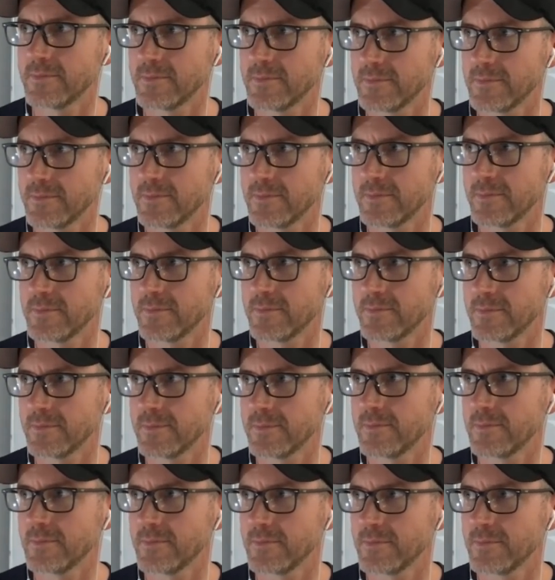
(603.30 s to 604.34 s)

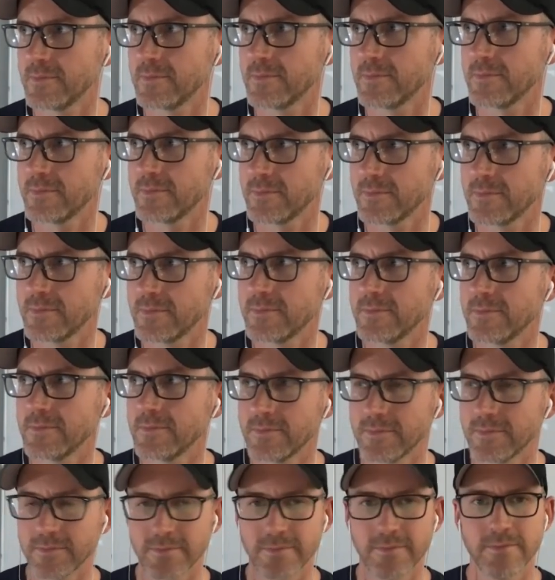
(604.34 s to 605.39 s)

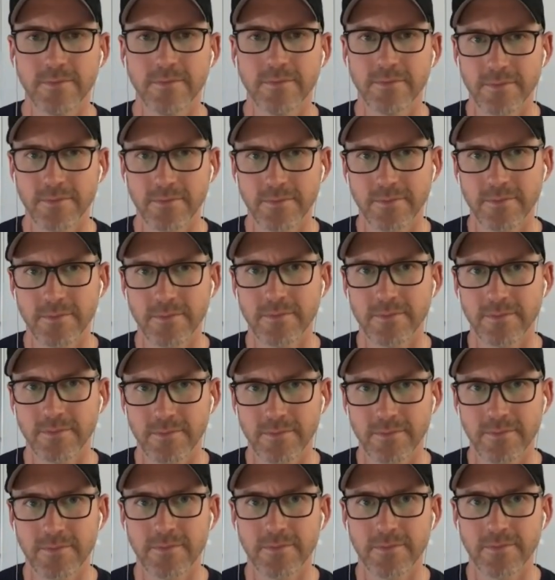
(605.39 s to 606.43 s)

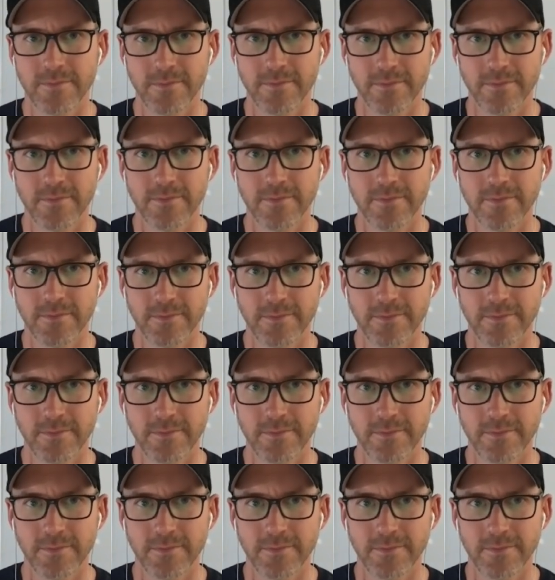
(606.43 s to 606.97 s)
This person isn't speaking.